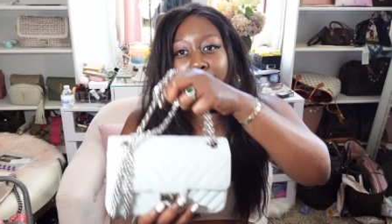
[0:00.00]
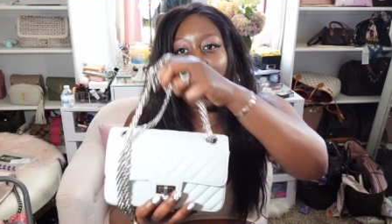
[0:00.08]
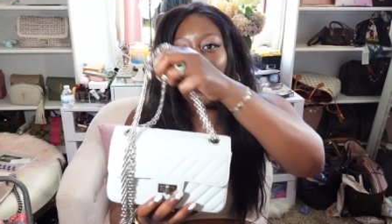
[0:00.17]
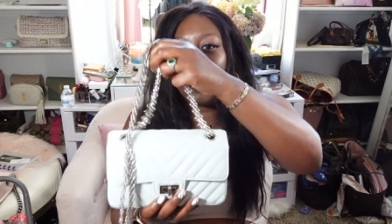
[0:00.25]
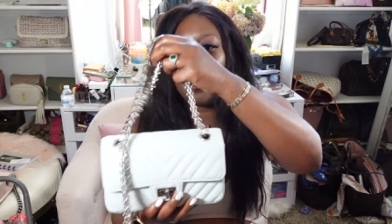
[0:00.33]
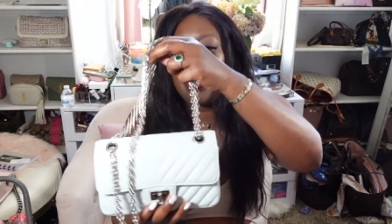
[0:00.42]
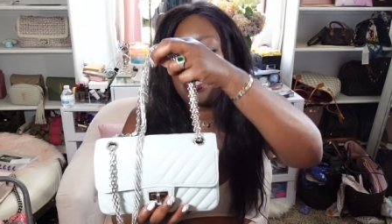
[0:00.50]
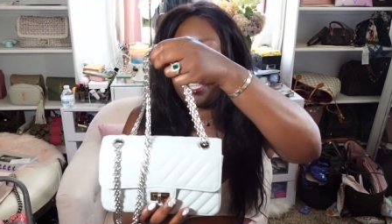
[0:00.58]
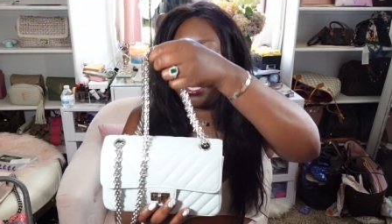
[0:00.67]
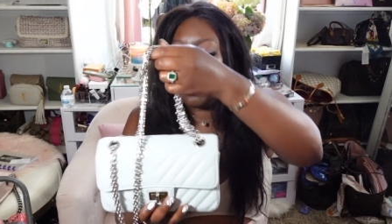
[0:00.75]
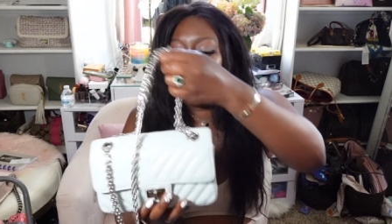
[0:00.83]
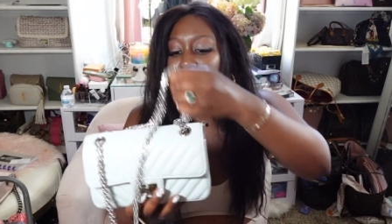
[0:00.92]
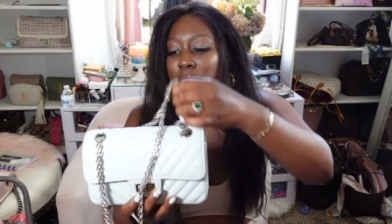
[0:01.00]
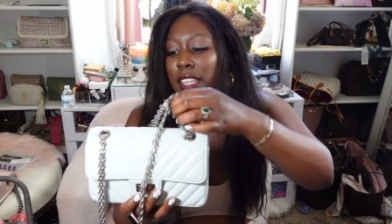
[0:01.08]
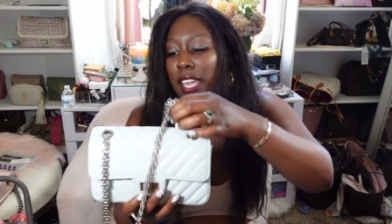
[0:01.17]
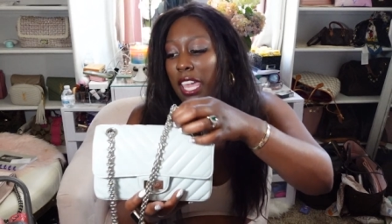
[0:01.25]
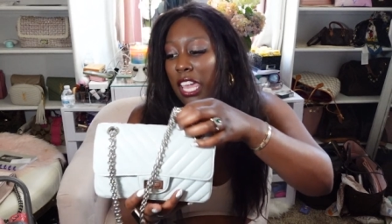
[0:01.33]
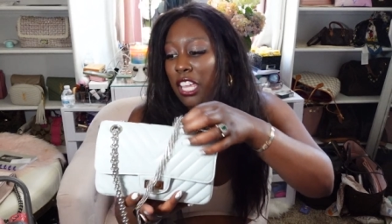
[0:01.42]
Now, this is an
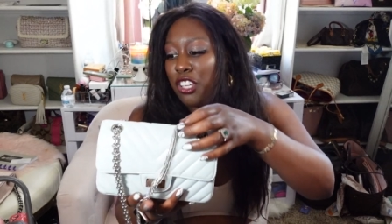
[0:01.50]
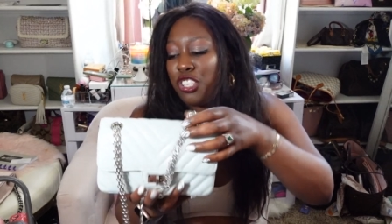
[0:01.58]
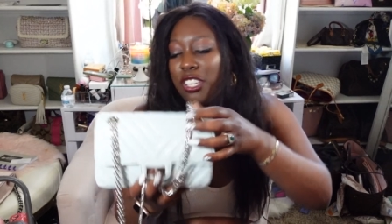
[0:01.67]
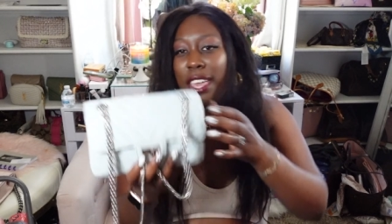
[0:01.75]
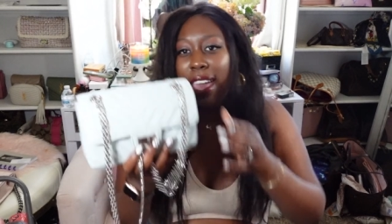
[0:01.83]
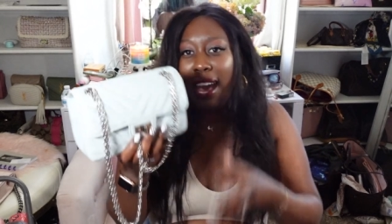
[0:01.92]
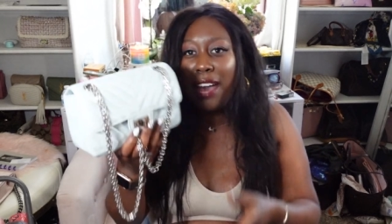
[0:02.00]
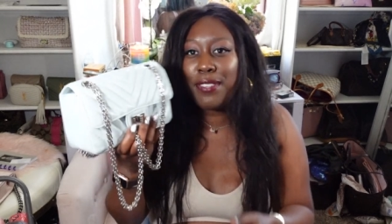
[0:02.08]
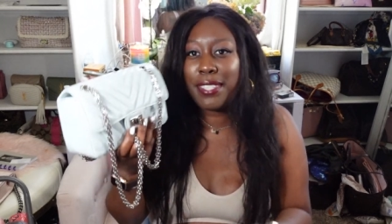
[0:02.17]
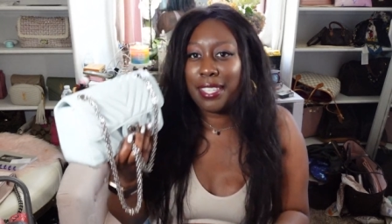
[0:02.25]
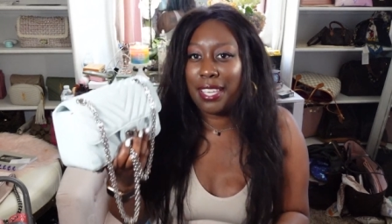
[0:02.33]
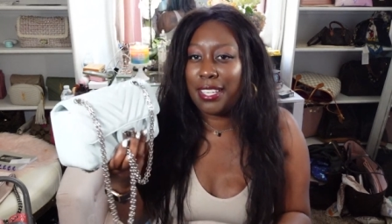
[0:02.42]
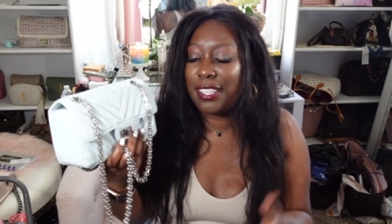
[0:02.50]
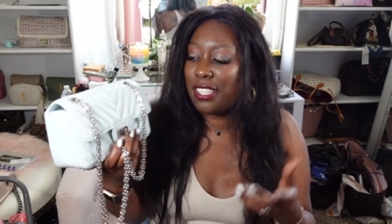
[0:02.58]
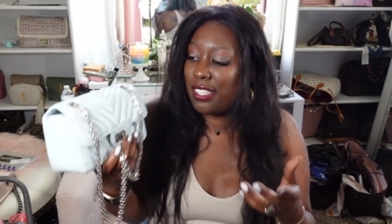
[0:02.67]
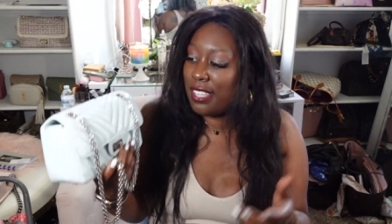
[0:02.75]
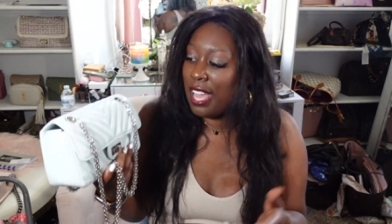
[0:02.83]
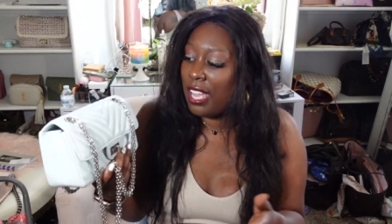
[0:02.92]
aged calfskin
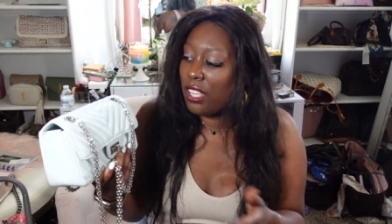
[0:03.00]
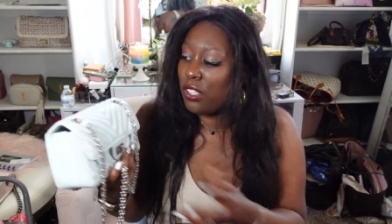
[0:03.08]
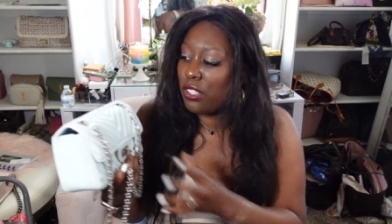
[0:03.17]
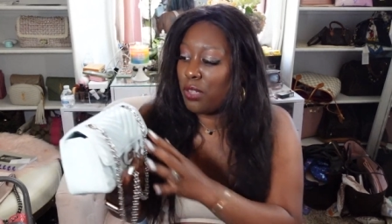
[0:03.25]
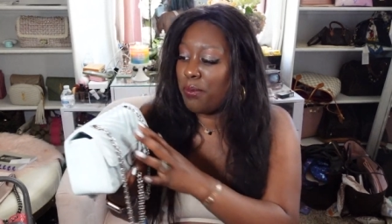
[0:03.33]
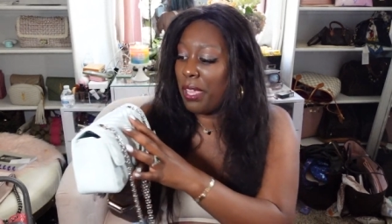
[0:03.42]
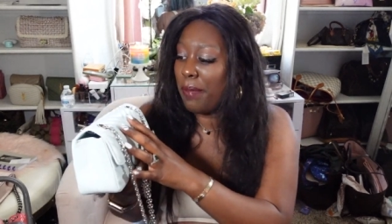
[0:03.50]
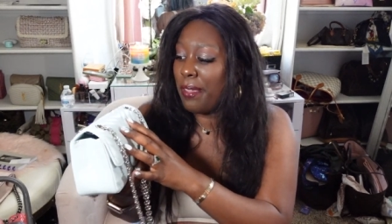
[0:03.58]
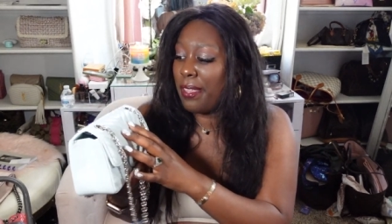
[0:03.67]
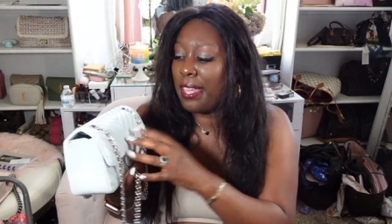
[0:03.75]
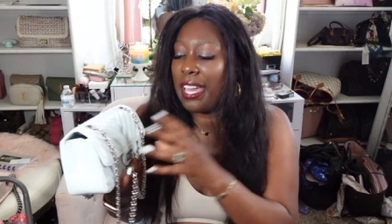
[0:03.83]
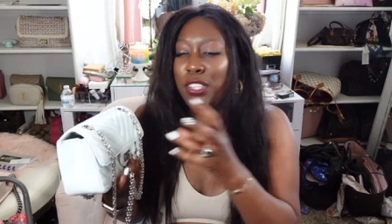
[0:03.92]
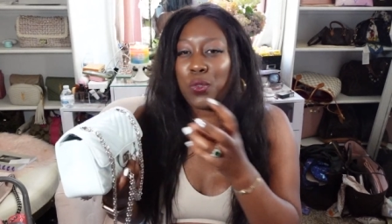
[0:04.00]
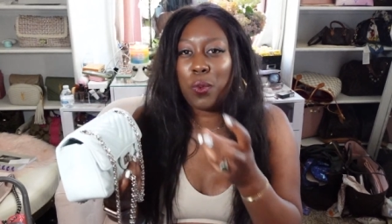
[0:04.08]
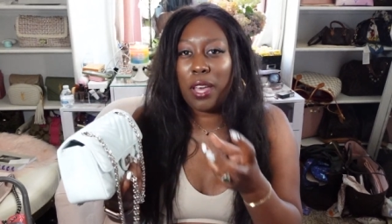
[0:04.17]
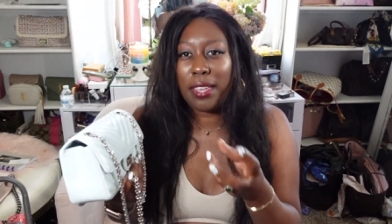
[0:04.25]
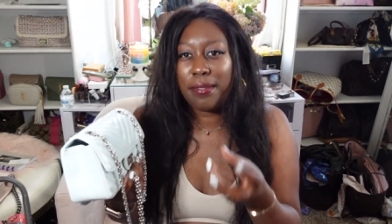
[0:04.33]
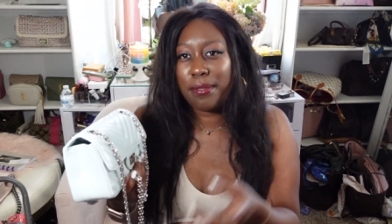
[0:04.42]
style, so maybe that's
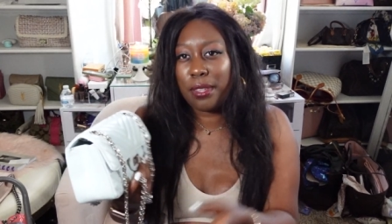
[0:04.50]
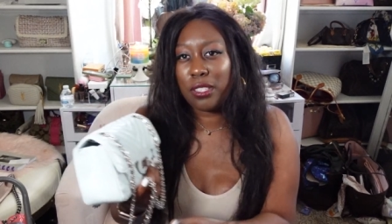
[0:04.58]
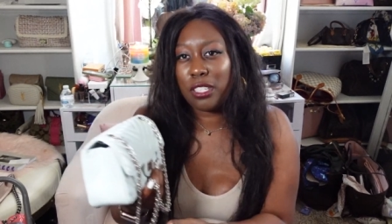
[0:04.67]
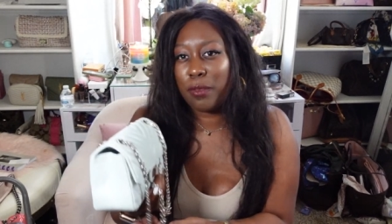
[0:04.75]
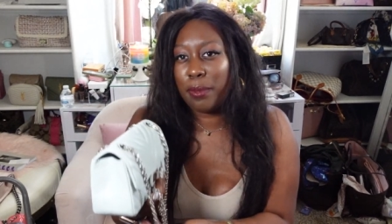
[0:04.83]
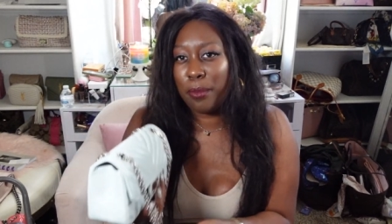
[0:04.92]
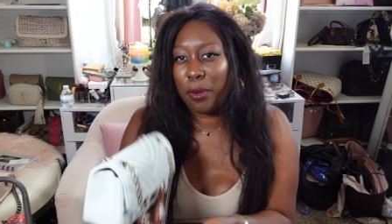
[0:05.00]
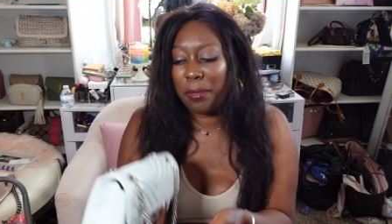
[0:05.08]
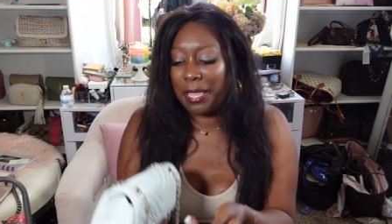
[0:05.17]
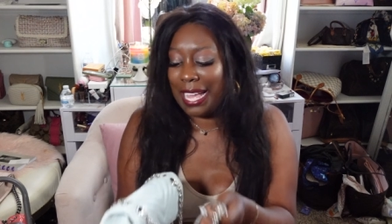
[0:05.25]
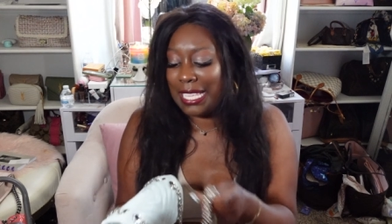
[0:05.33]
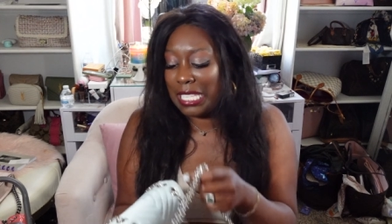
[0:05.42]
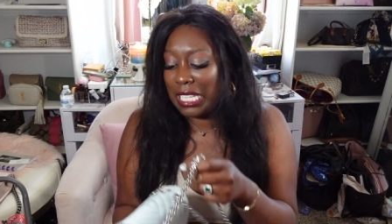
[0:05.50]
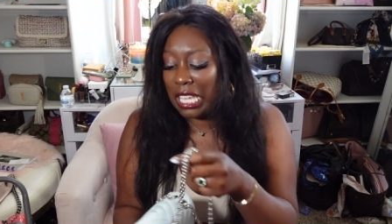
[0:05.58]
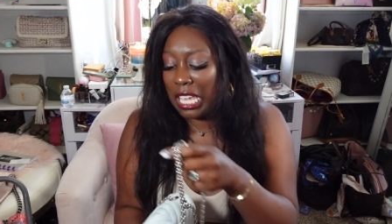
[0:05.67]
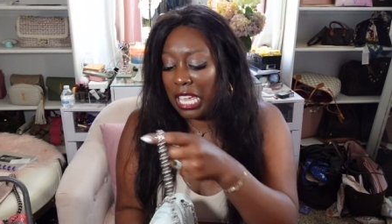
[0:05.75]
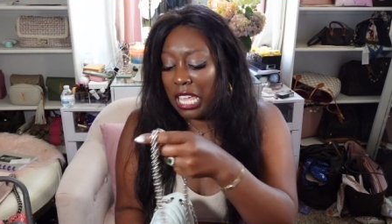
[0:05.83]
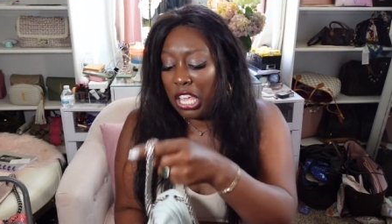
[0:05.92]
why it feels a little more
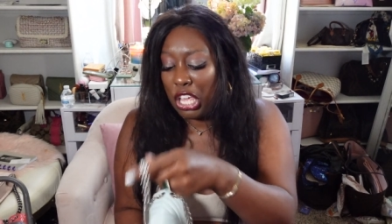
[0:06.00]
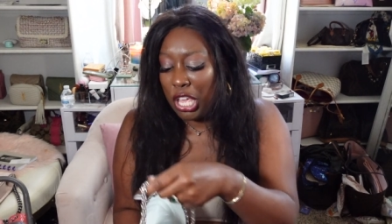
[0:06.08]
plasticky,